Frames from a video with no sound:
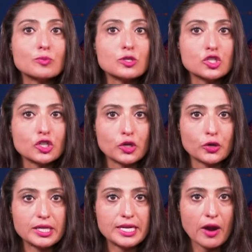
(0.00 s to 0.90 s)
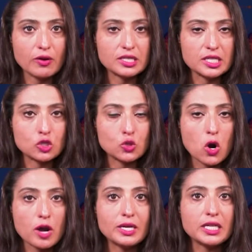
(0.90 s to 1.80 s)
security guarantees to
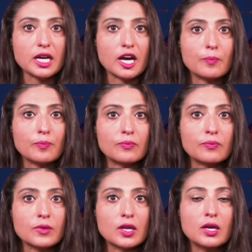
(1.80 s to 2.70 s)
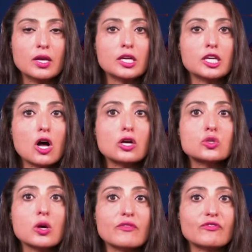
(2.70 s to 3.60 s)
Armenia. He also
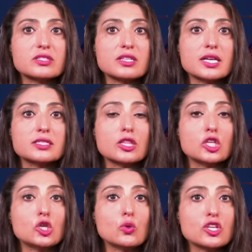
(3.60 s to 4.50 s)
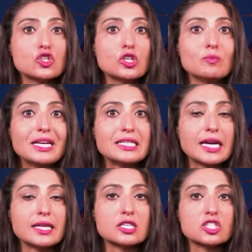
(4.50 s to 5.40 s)
emphasized that the U.S. should
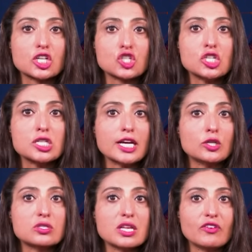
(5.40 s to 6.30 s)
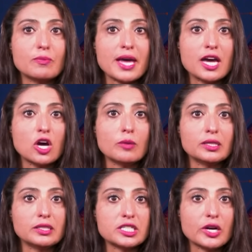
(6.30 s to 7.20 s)
maintain the Section 907 ban on
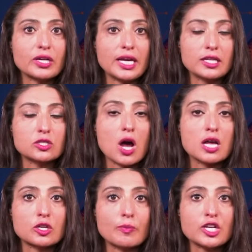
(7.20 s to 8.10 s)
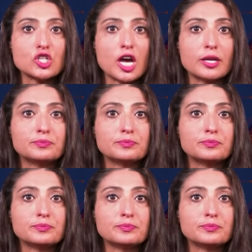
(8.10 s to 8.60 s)
military aid to Azerbaijan.